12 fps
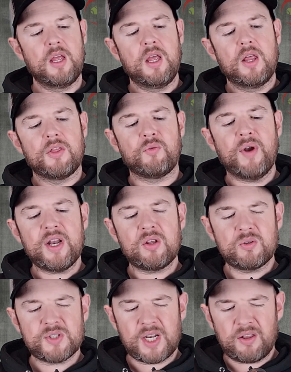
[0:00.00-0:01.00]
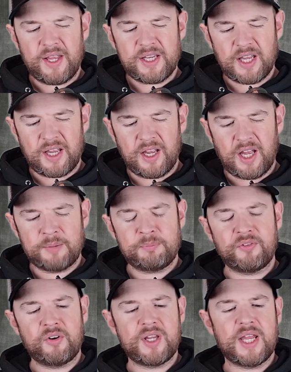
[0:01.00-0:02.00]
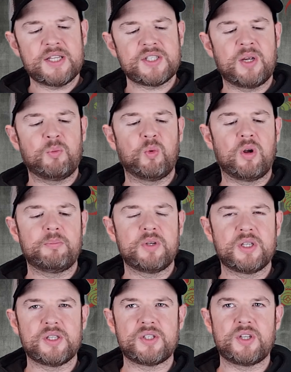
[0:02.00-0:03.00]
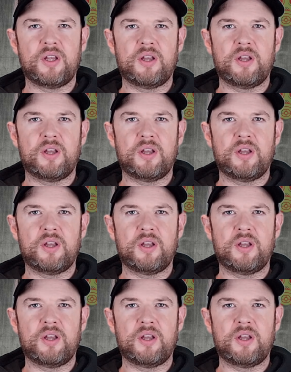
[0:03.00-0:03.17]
The reticles I like, I prefer the SM1 because